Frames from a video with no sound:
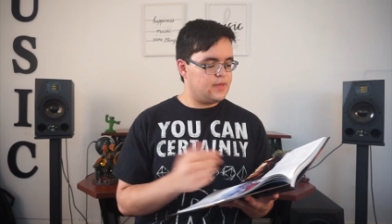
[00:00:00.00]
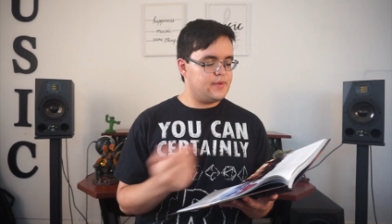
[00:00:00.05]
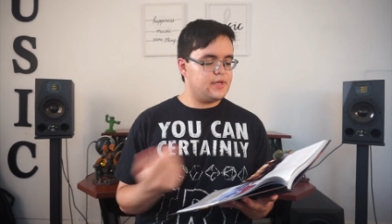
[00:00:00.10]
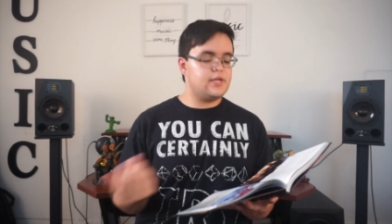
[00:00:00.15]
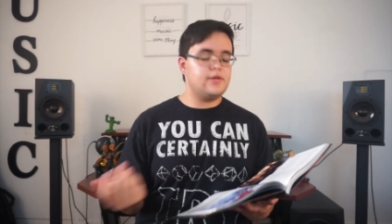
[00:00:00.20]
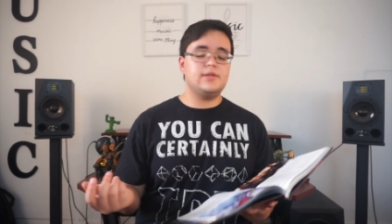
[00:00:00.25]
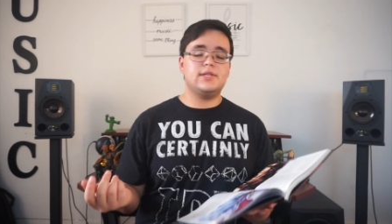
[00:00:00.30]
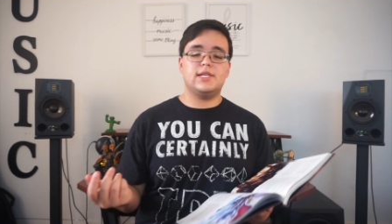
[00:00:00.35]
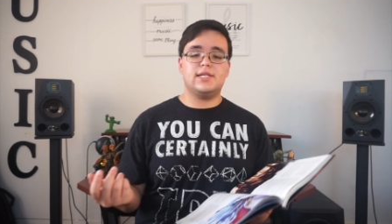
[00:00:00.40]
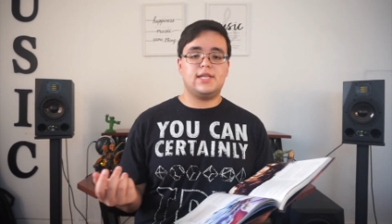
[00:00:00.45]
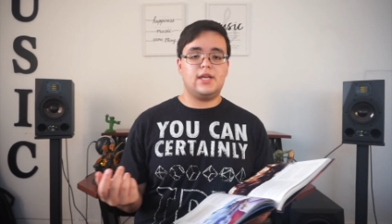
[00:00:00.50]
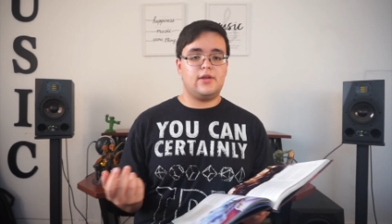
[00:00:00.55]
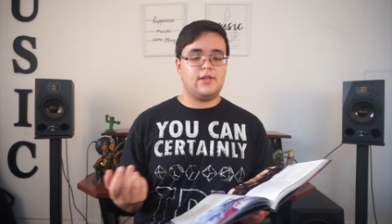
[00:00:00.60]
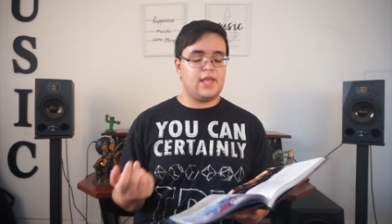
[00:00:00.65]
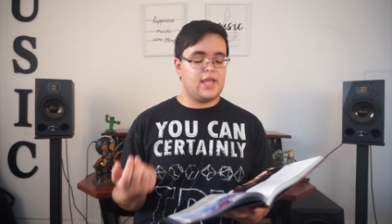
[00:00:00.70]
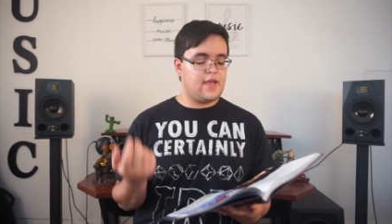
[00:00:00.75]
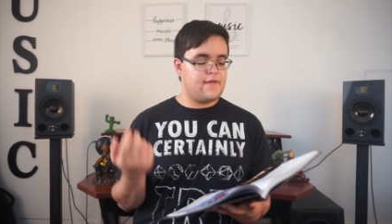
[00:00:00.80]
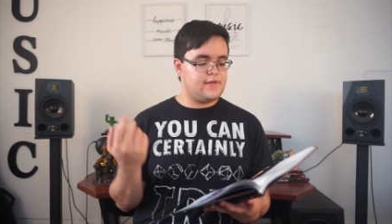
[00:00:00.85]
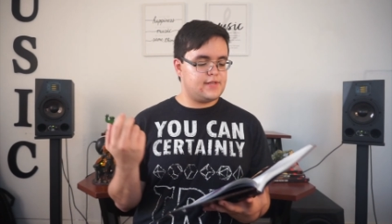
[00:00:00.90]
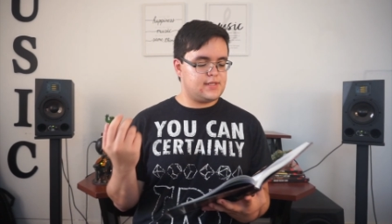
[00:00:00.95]
Medusas here, they
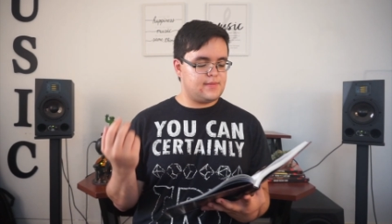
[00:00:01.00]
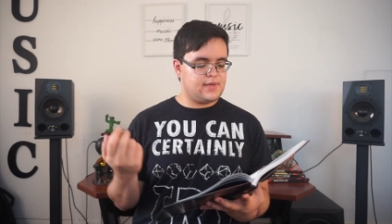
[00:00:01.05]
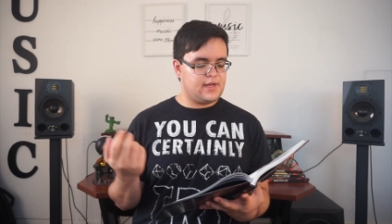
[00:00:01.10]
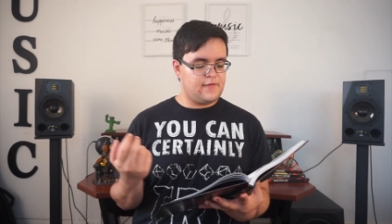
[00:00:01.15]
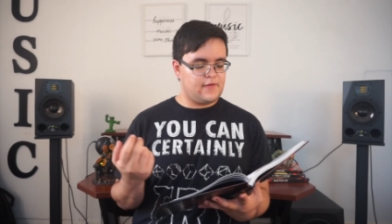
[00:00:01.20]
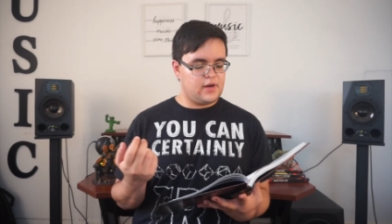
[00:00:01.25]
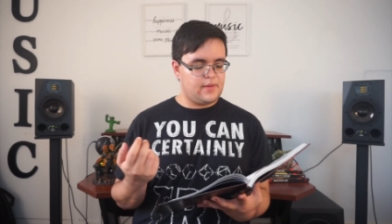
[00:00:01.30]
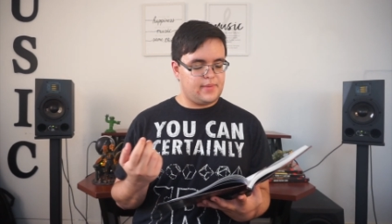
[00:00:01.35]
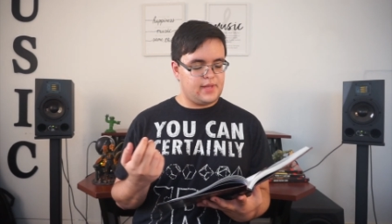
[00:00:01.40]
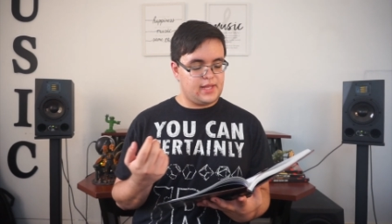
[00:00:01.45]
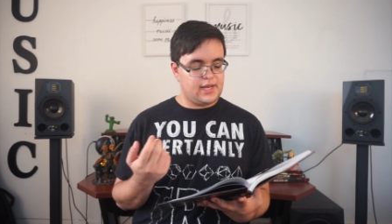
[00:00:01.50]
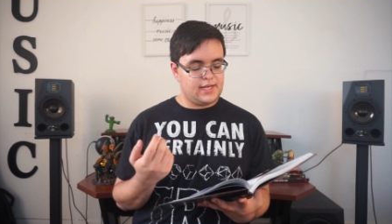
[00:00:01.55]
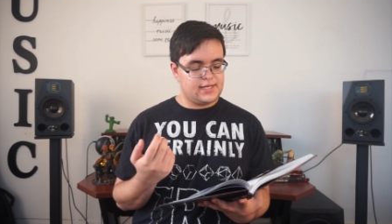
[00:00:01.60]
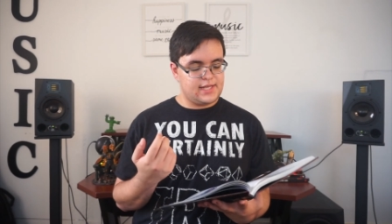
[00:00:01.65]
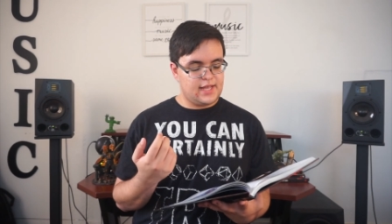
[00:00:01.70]
give us some different abilities.